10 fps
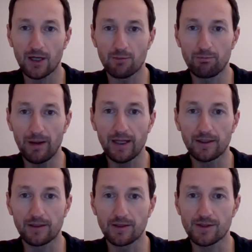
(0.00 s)
that's kind
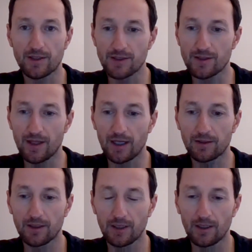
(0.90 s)
of our
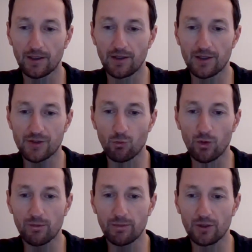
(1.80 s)
bet is that
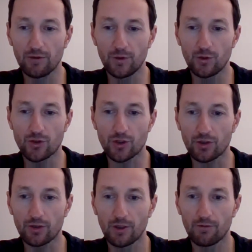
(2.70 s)
this will be the
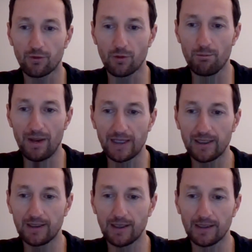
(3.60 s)
future for
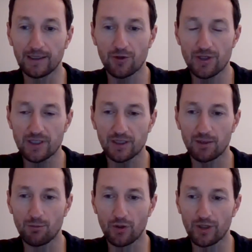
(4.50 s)
many and
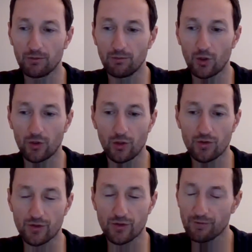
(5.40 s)
increasingly more
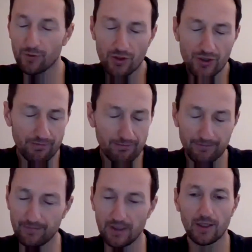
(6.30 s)
users. Of course,
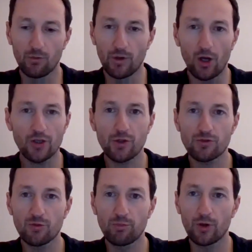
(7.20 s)
we
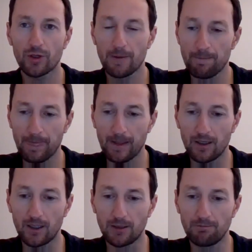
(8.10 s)
also support
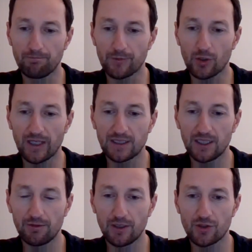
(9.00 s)

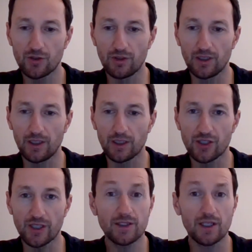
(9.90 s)
connectivity to the
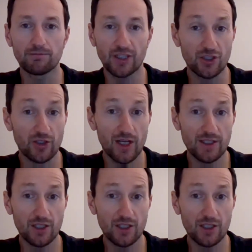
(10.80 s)
existing